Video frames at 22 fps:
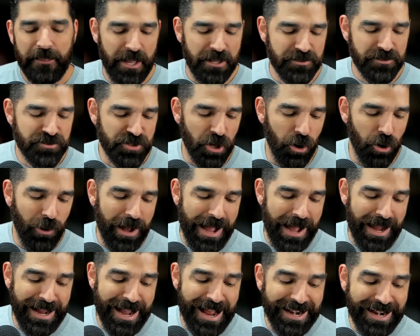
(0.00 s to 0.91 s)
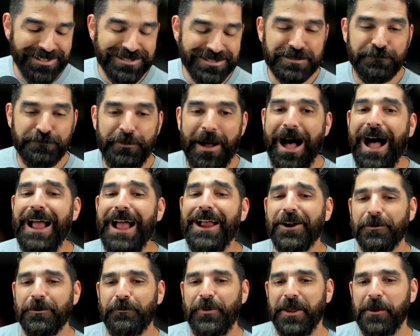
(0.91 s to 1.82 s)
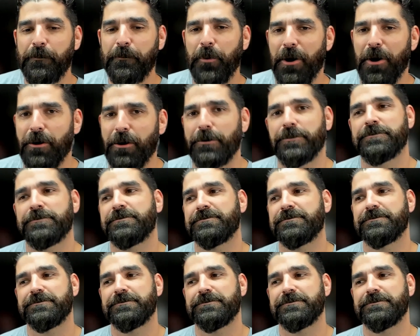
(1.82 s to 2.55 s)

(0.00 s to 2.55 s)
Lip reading: And so I got inspired, people.